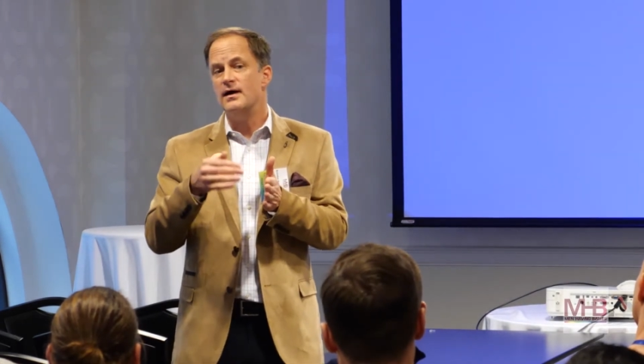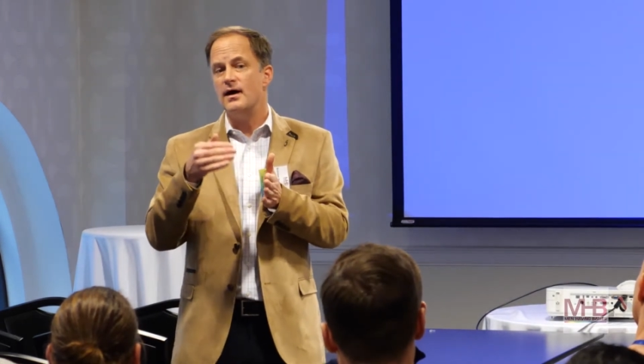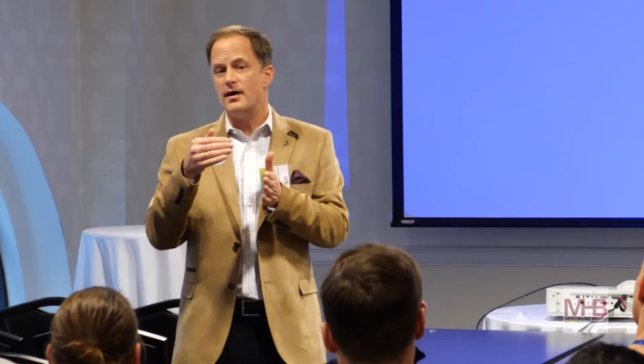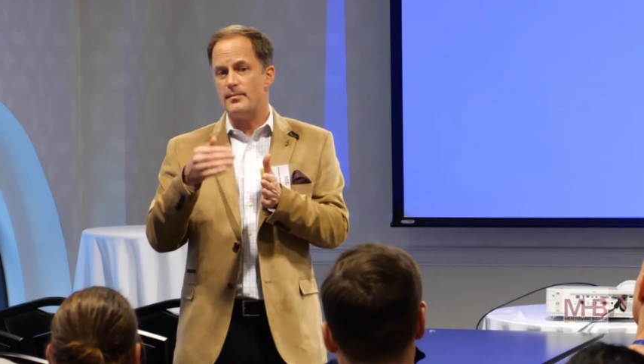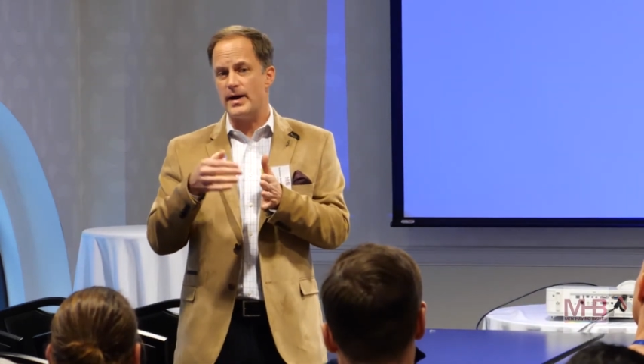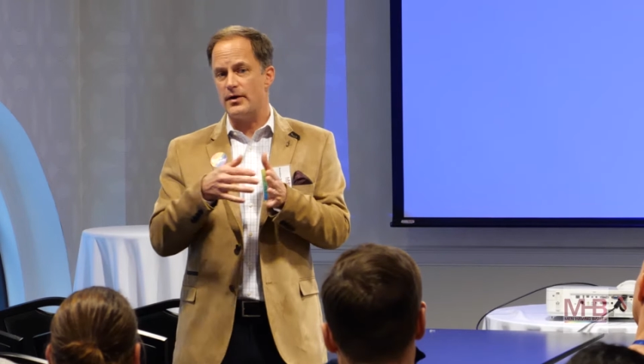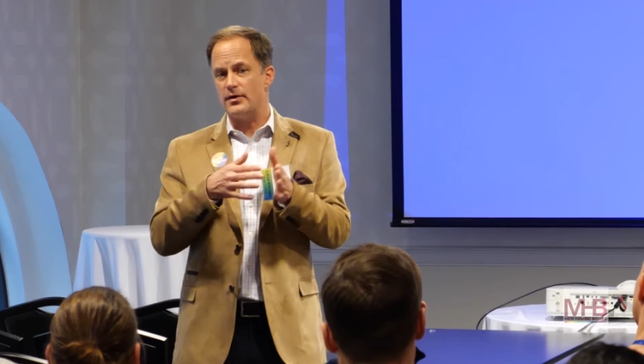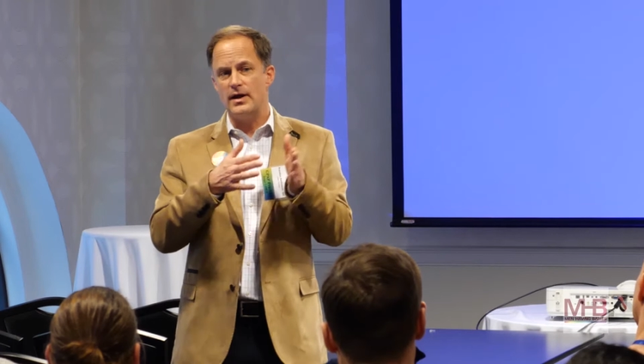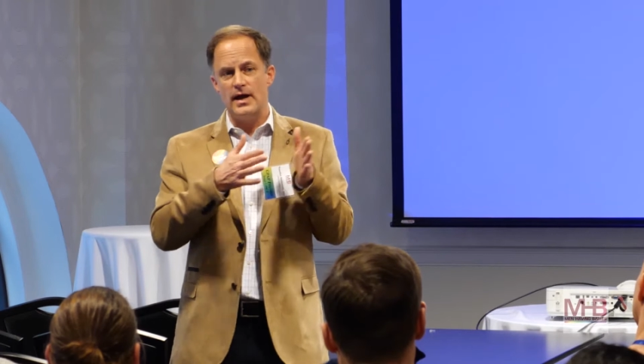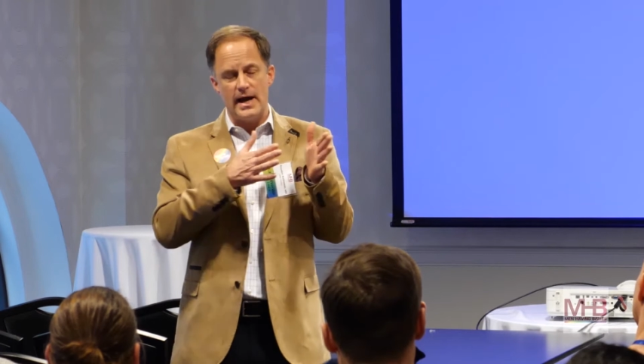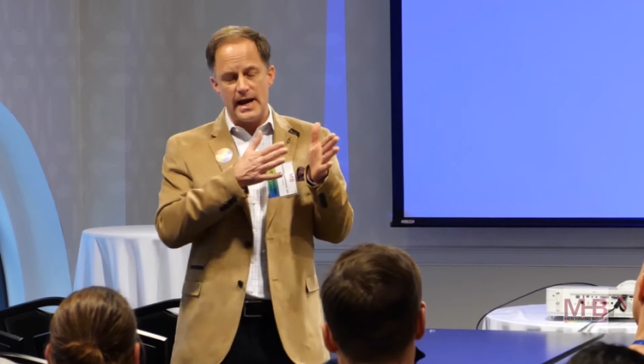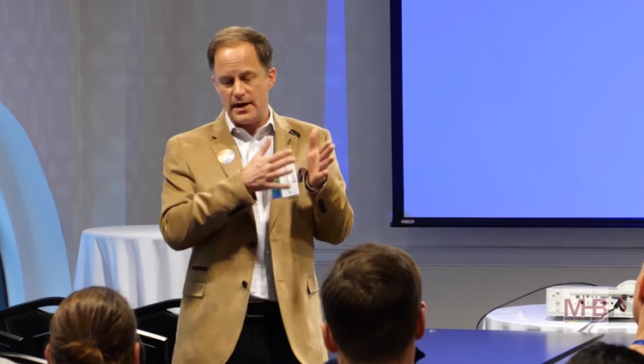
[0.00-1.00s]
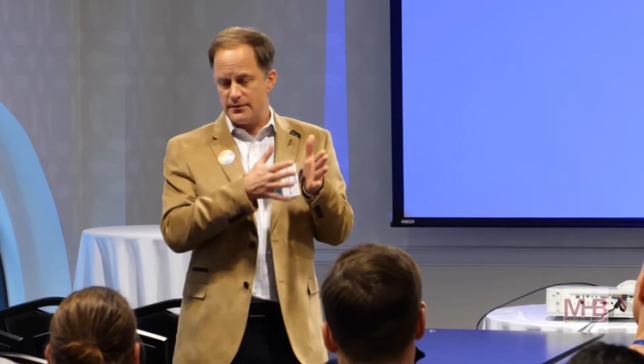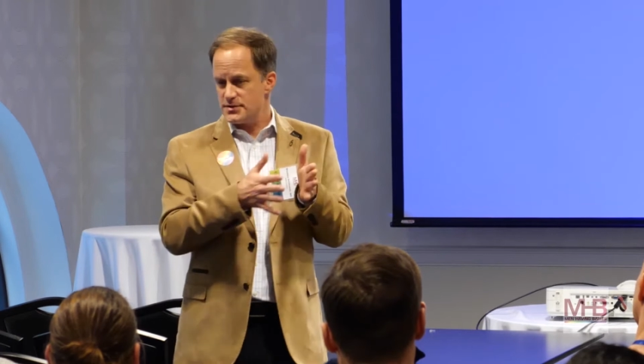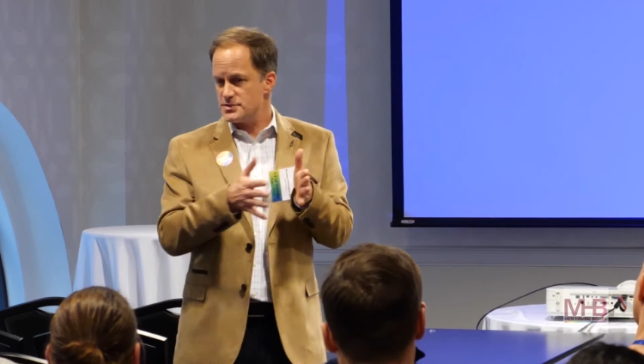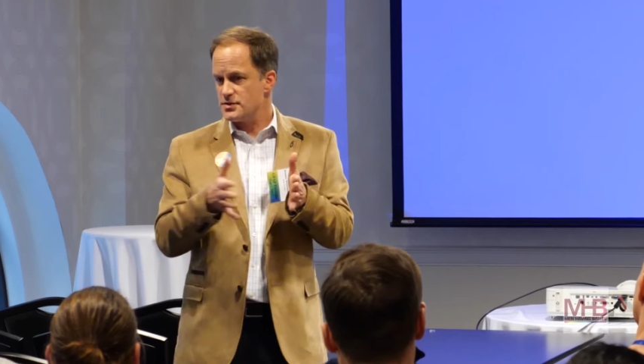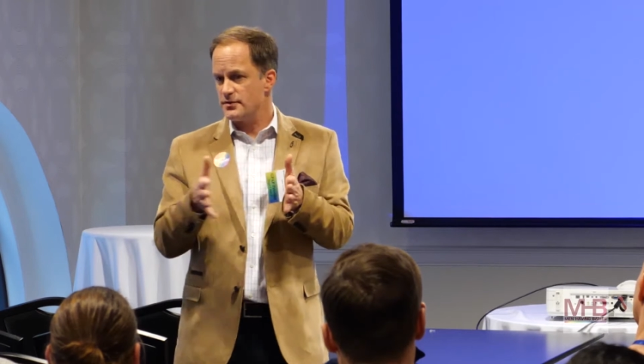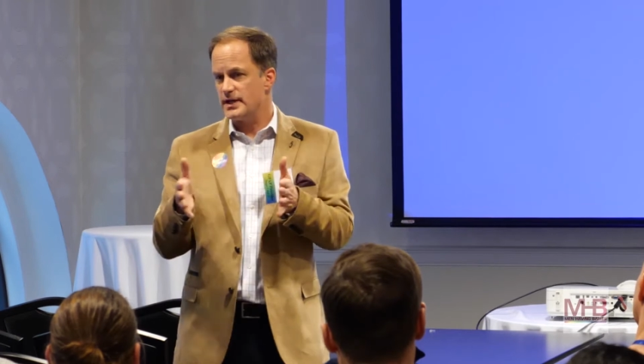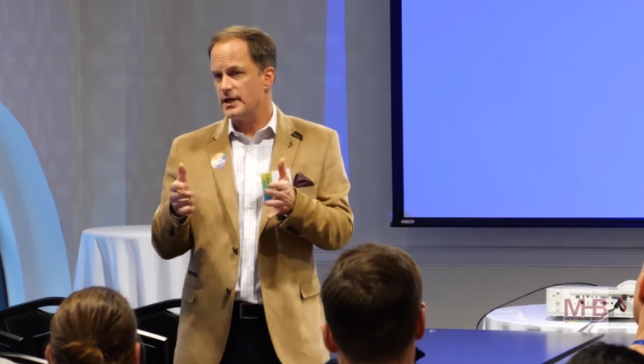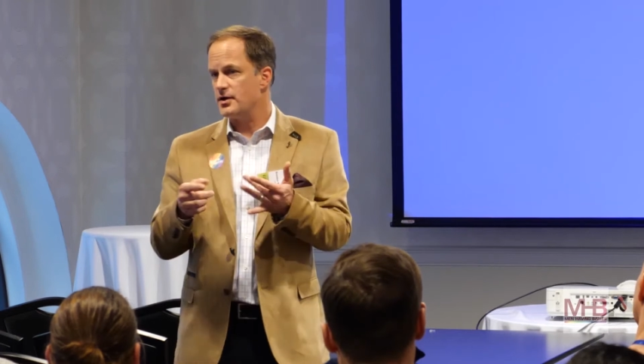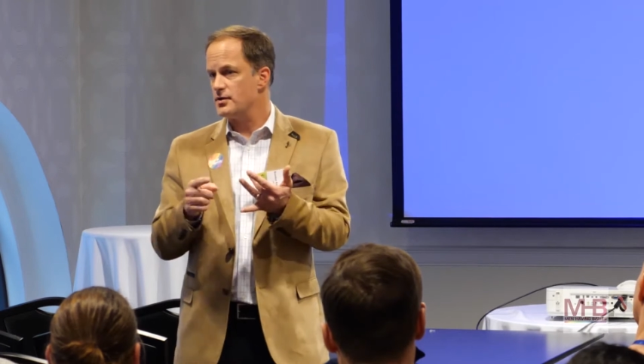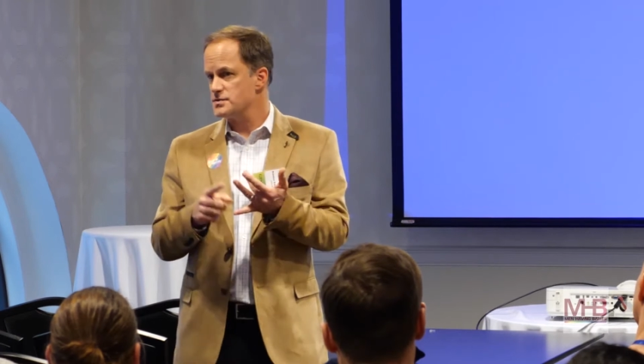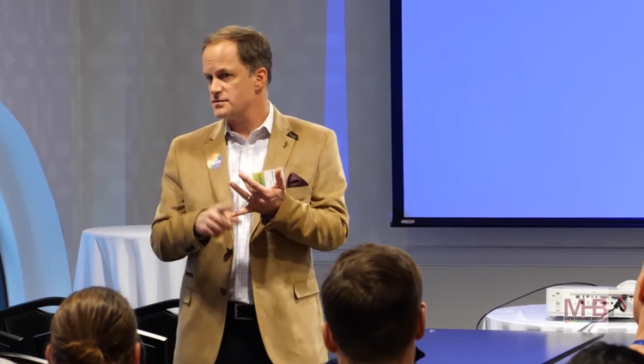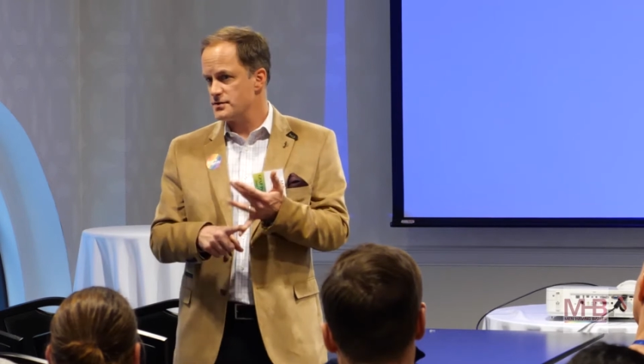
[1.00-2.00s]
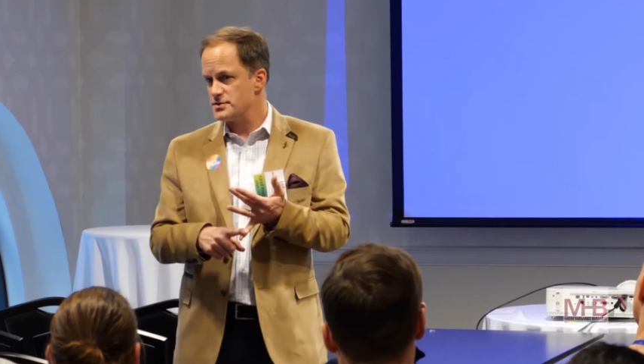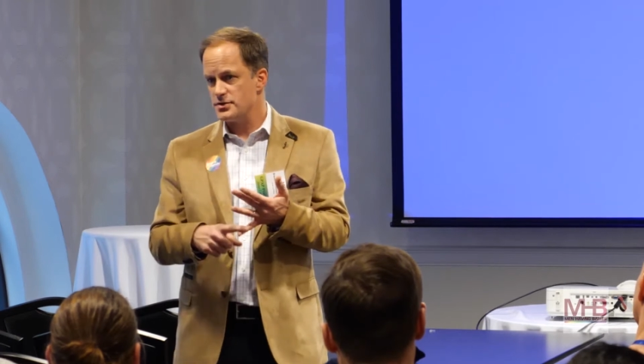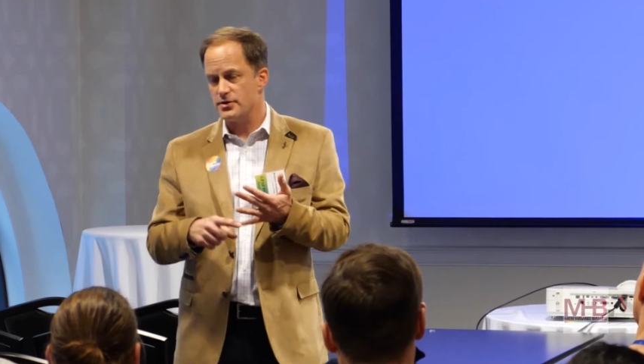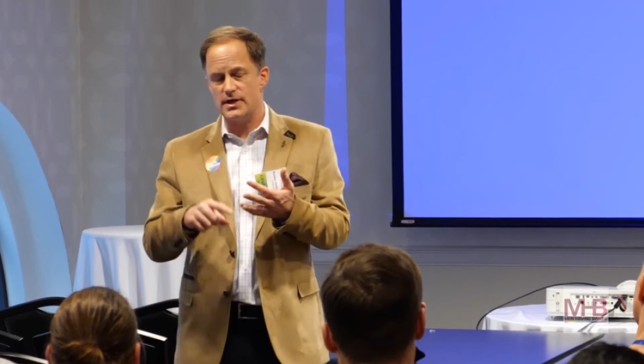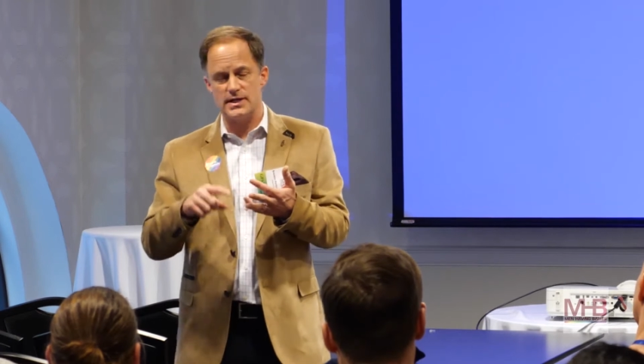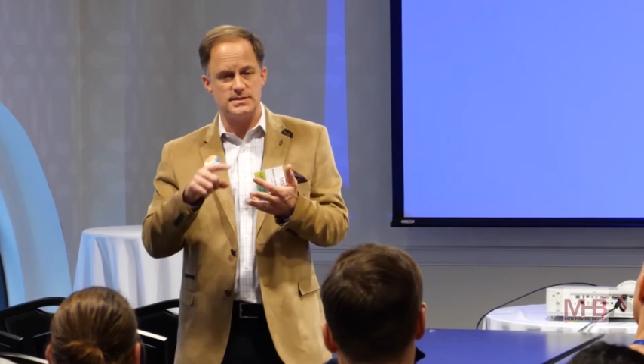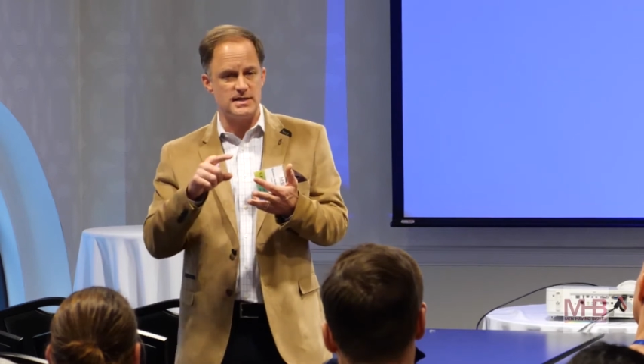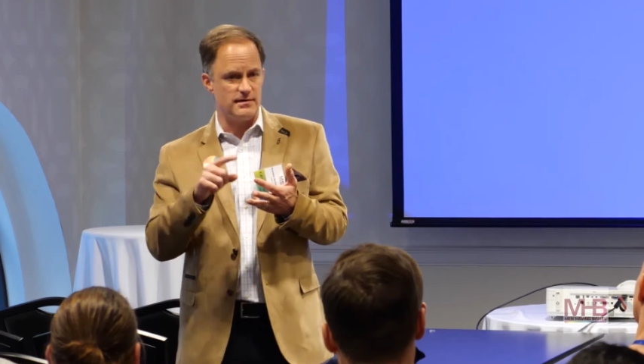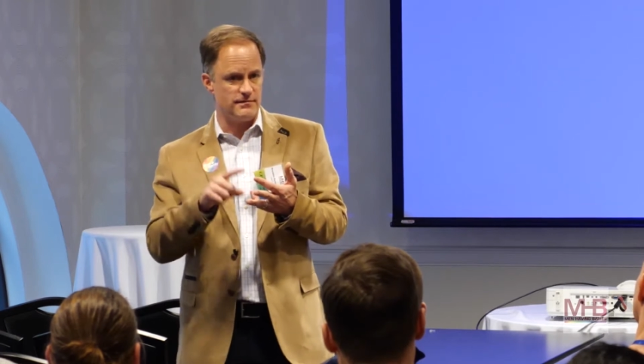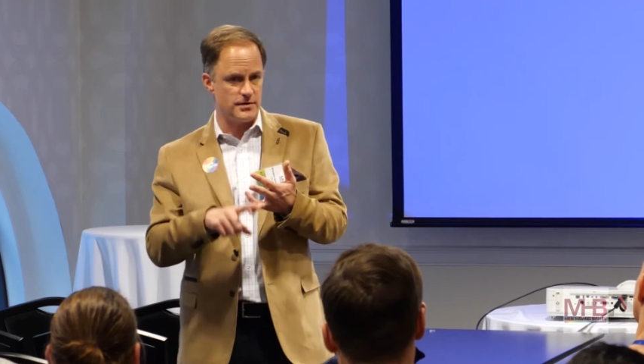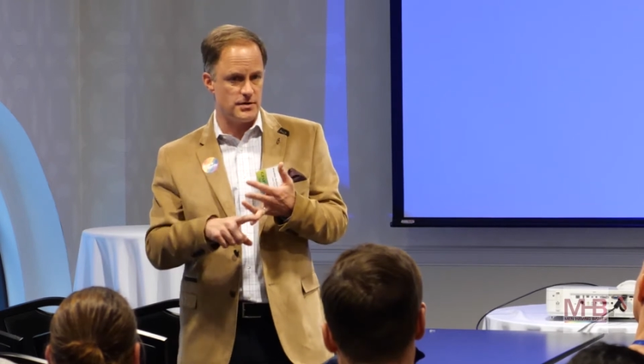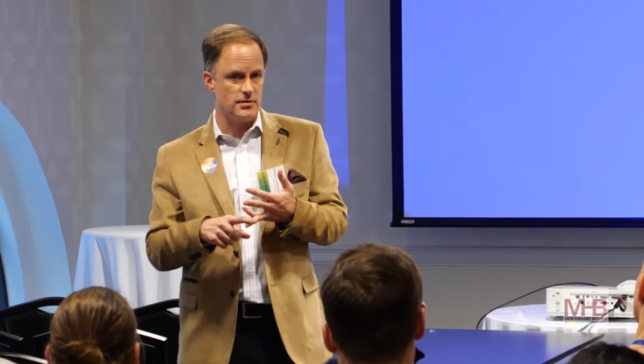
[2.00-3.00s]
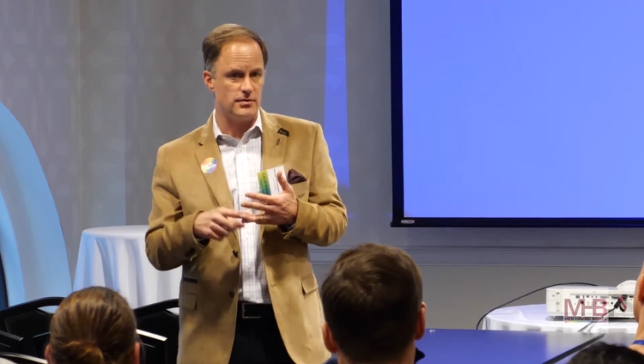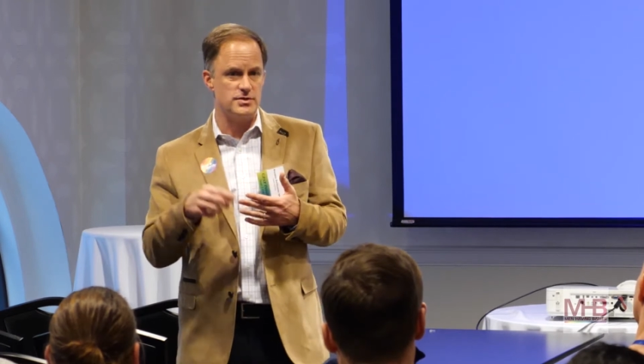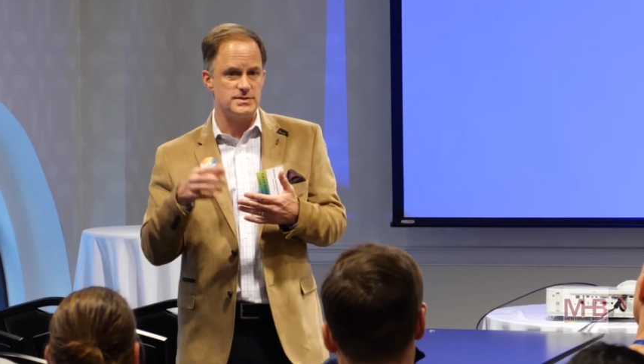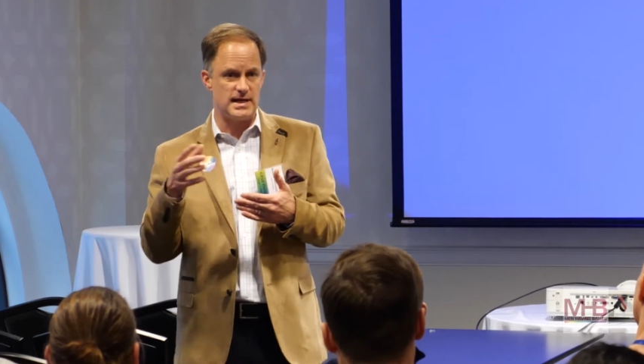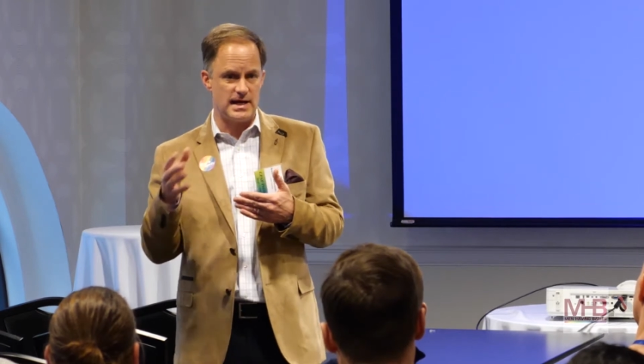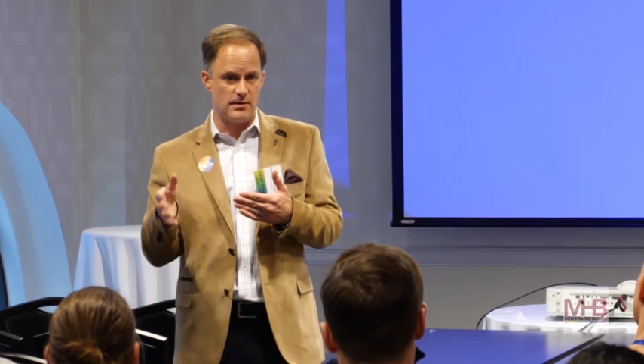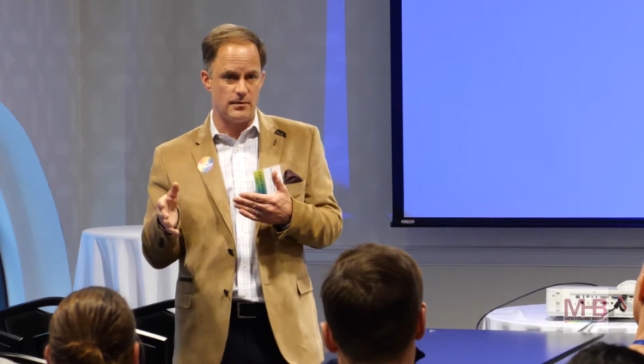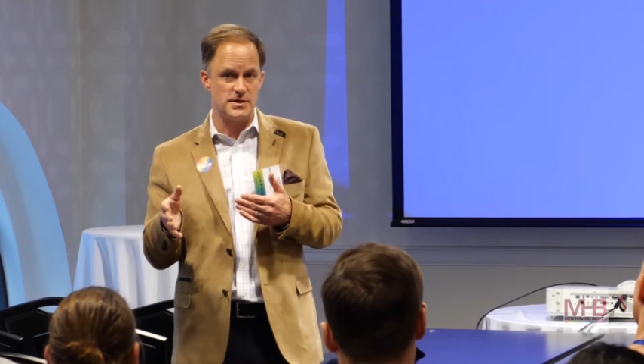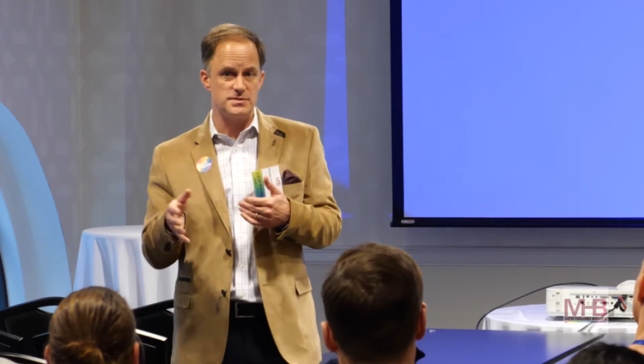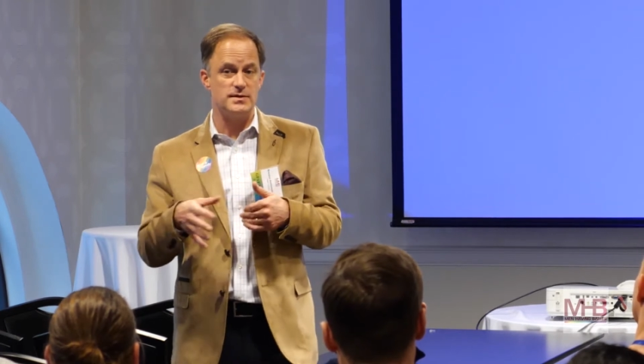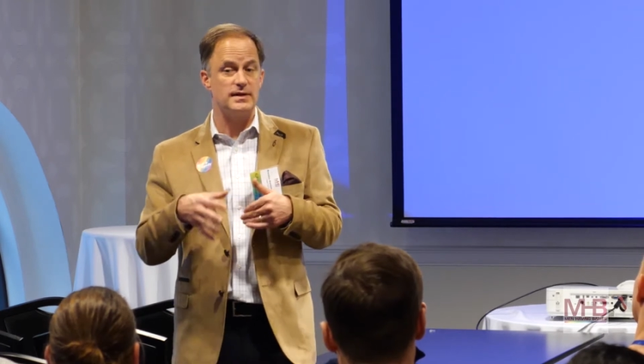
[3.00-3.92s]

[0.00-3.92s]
about how the screening goes for surrogates and for donors and how it works with.